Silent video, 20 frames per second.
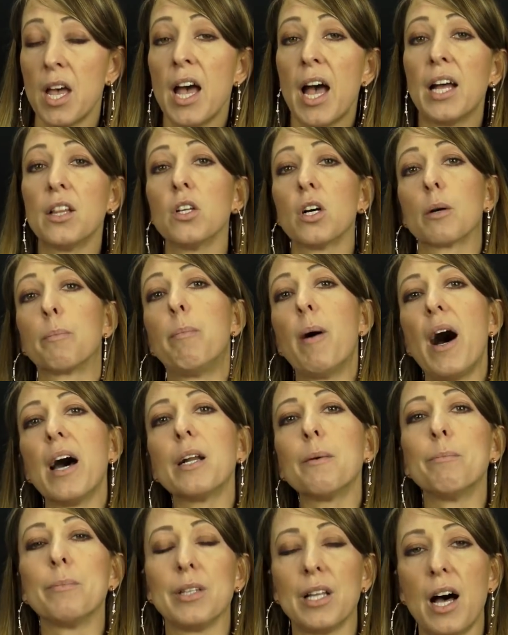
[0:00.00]
And look,
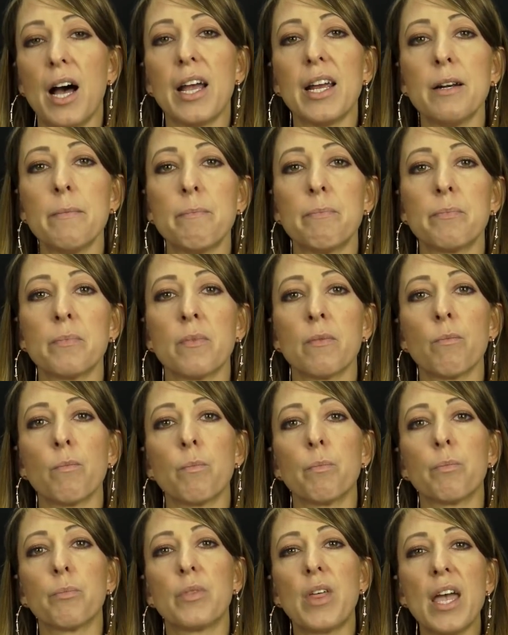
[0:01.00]
bottom line,
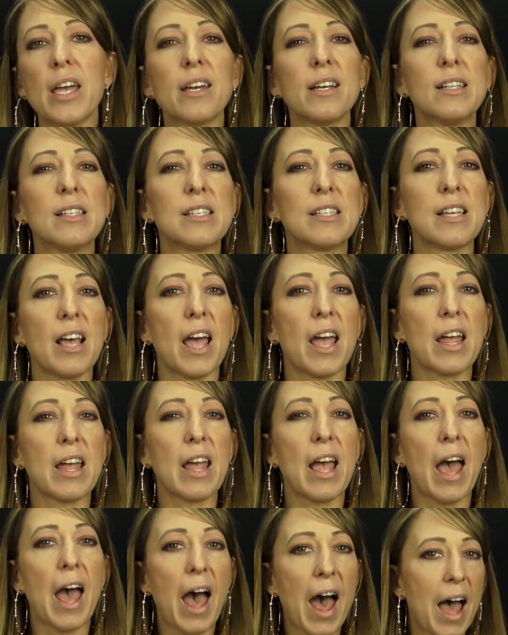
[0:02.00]
they could
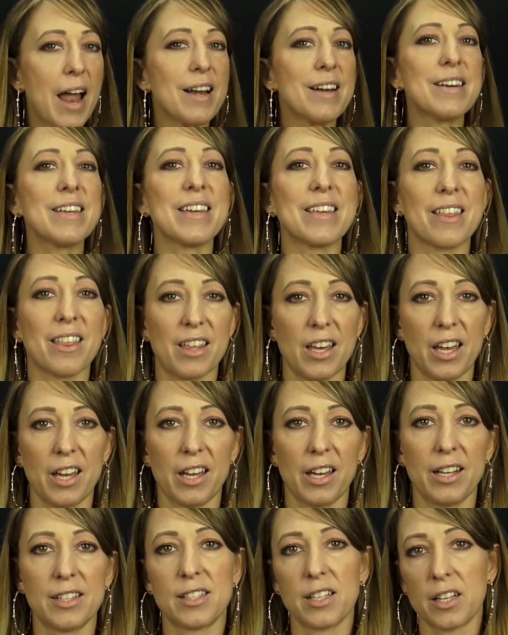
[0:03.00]
say
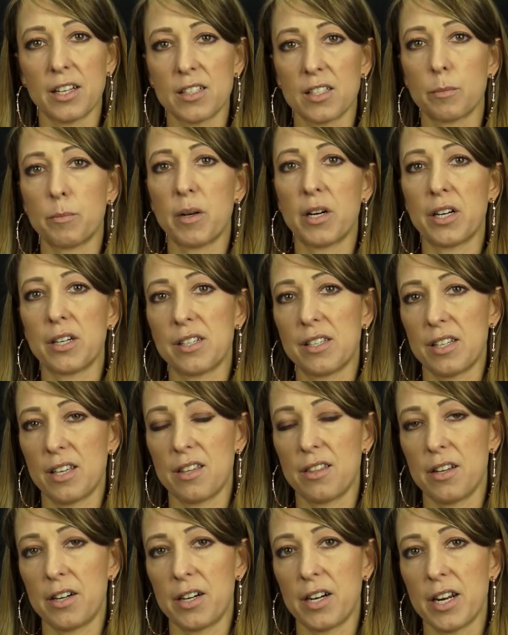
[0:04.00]
anything is a conspiracy
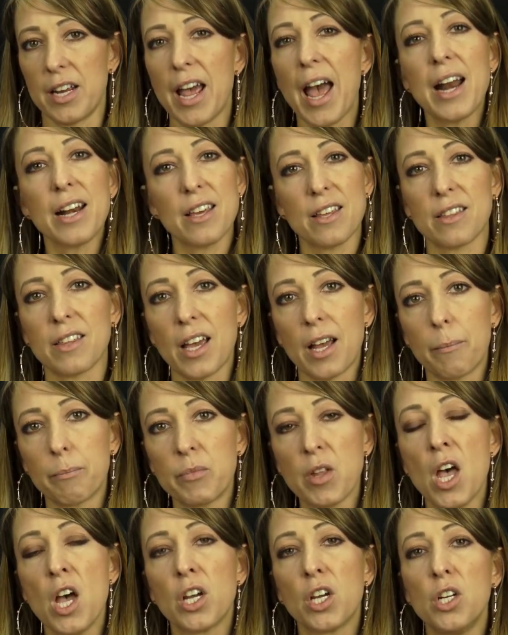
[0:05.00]
theory, anything.
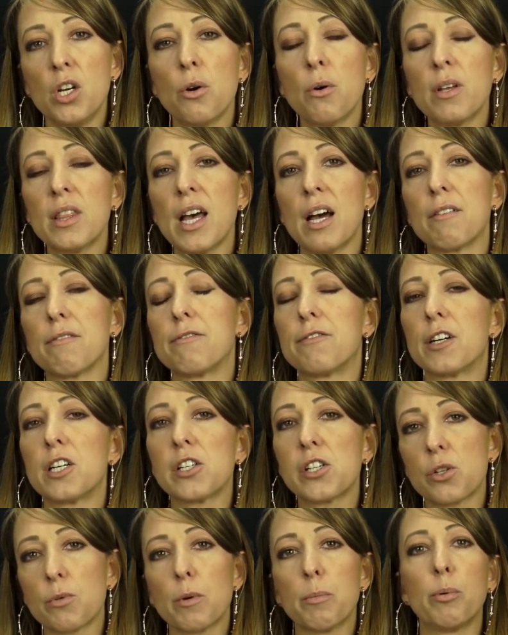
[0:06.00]
You know, in that
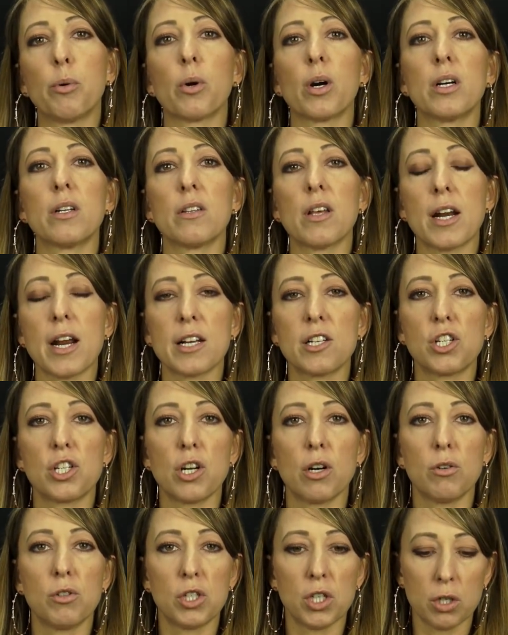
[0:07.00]
first report that I
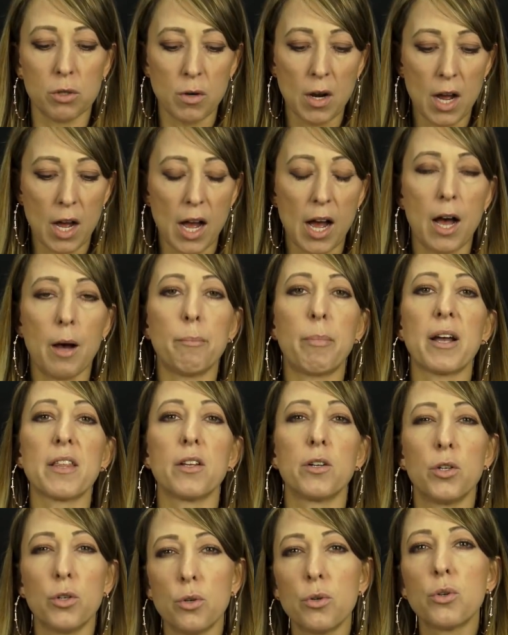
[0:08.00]
showed you by
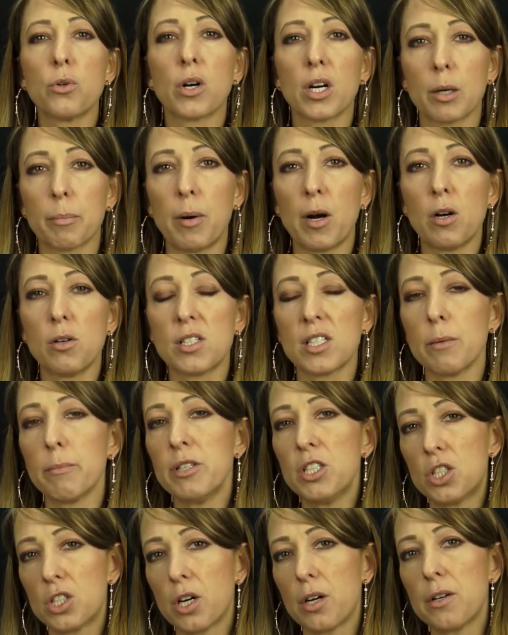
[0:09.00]
the New York Post, let
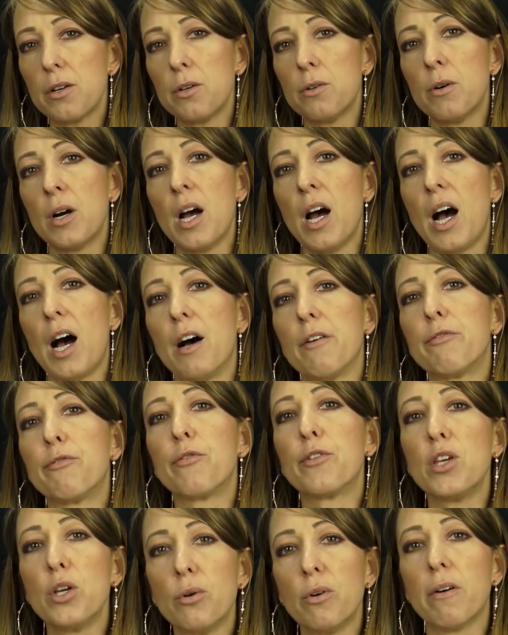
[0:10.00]
me show you a
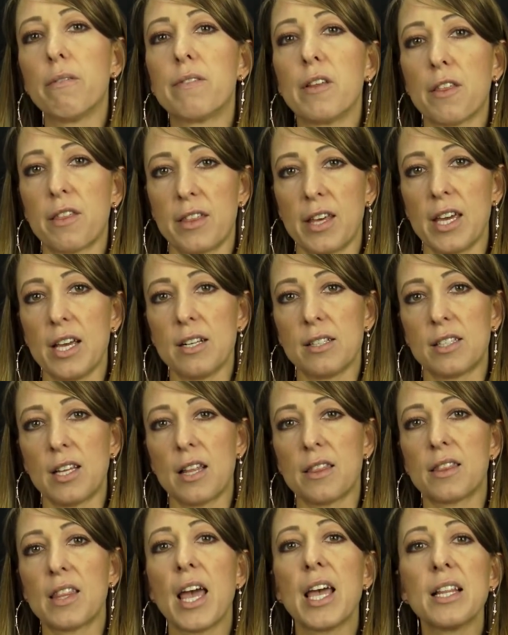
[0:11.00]
few of the things
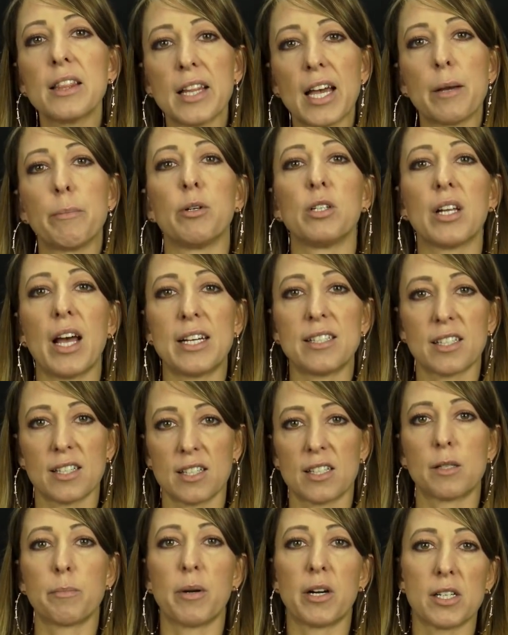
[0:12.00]
that they labeled as
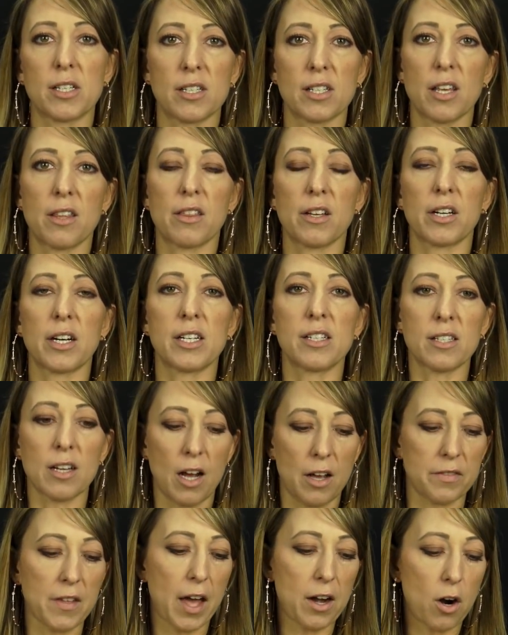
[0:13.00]
conspiracy theories
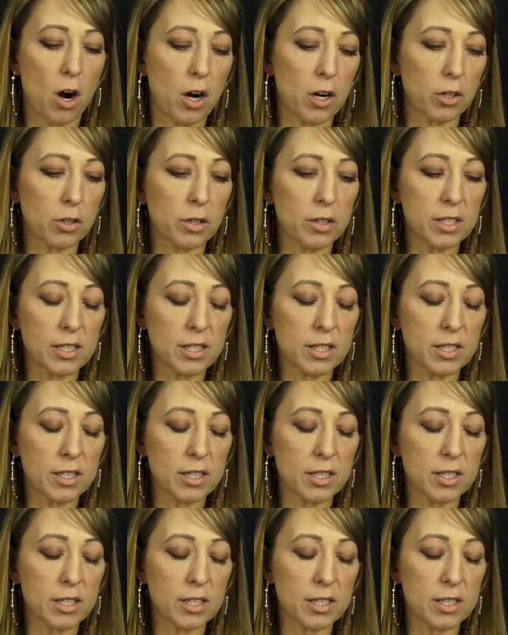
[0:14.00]
on that article.